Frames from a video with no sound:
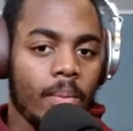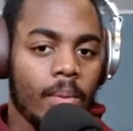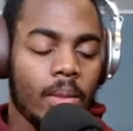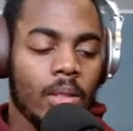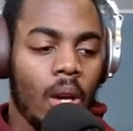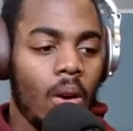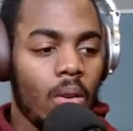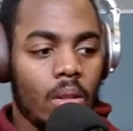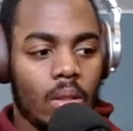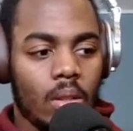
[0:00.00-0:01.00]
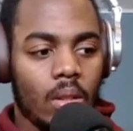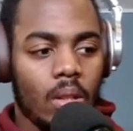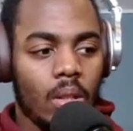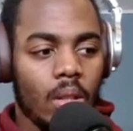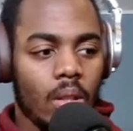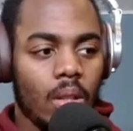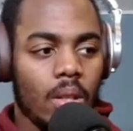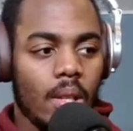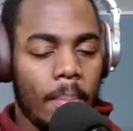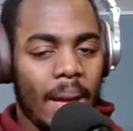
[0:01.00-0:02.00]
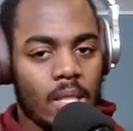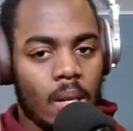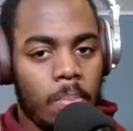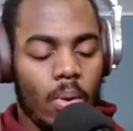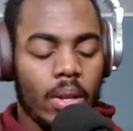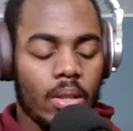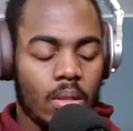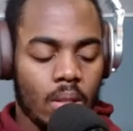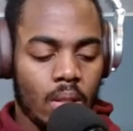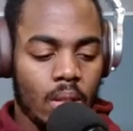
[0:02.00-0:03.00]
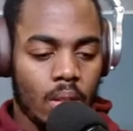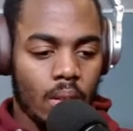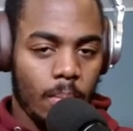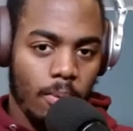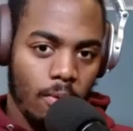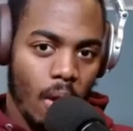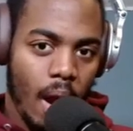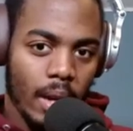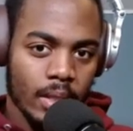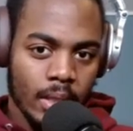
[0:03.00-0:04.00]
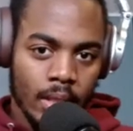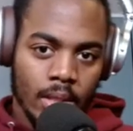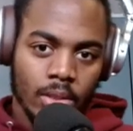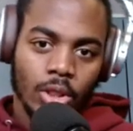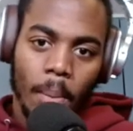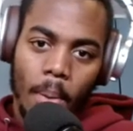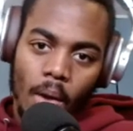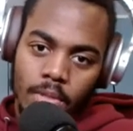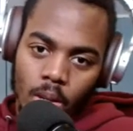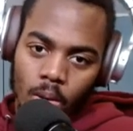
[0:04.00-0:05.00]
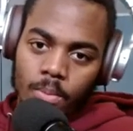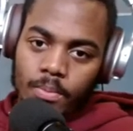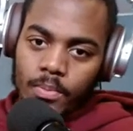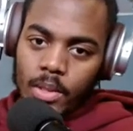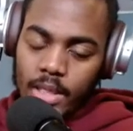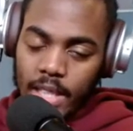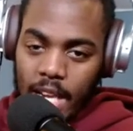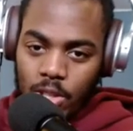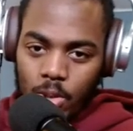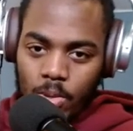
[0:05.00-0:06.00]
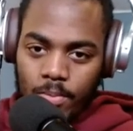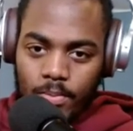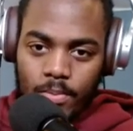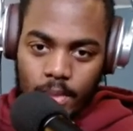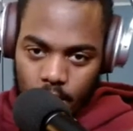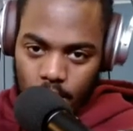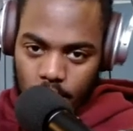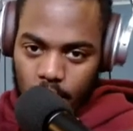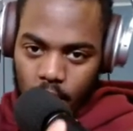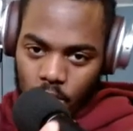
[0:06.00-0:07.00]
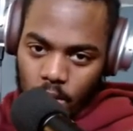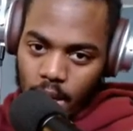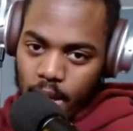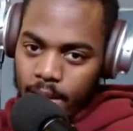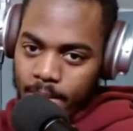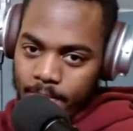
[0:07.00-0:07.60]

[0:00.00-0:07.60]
So get back to the points before I jump off. So get your schedule together.